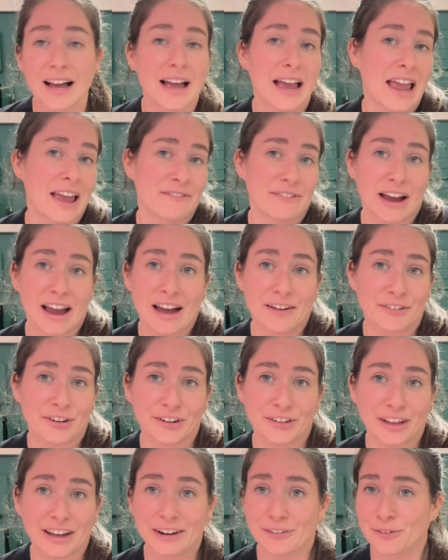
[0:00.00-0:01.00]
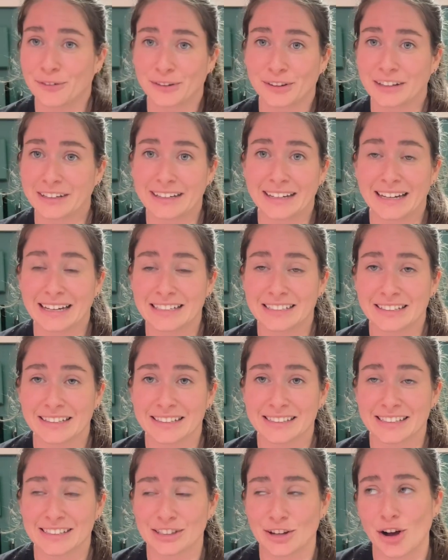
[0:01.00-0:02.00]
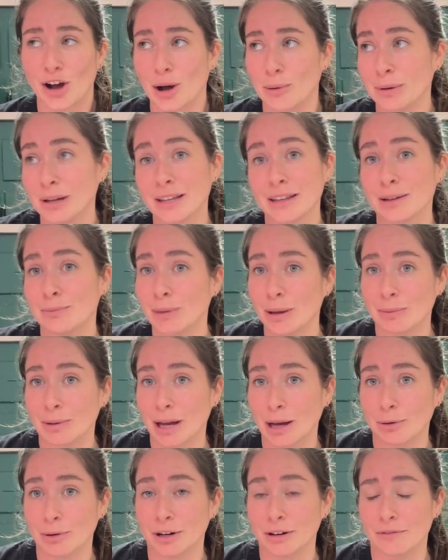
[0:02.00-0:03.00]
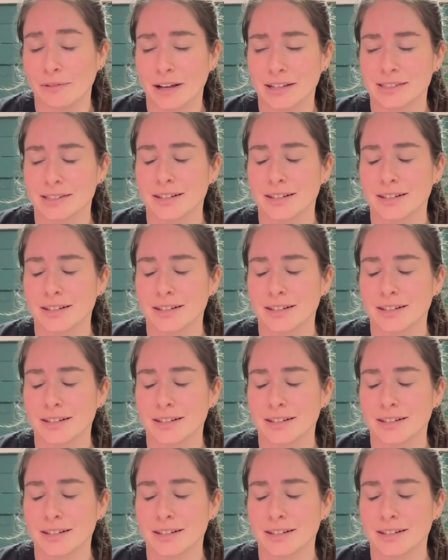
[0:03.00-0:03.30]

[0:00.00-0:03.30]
If I ever like really get into this as a hobby, then maybe I would invest